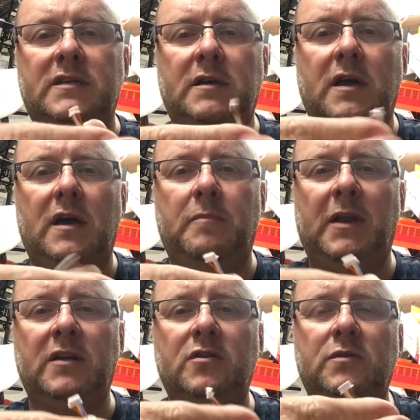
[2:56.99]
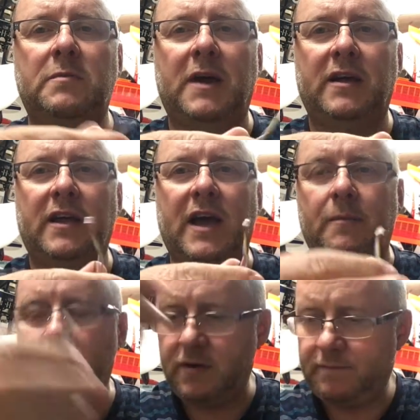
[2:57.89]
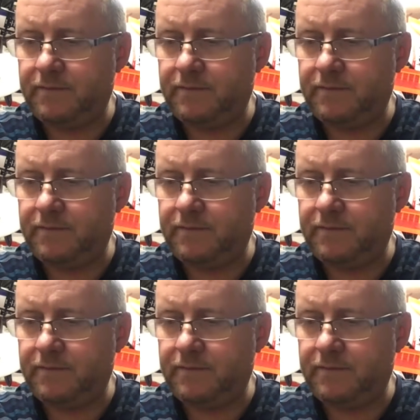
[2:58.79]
a plug to go in the back of the camera.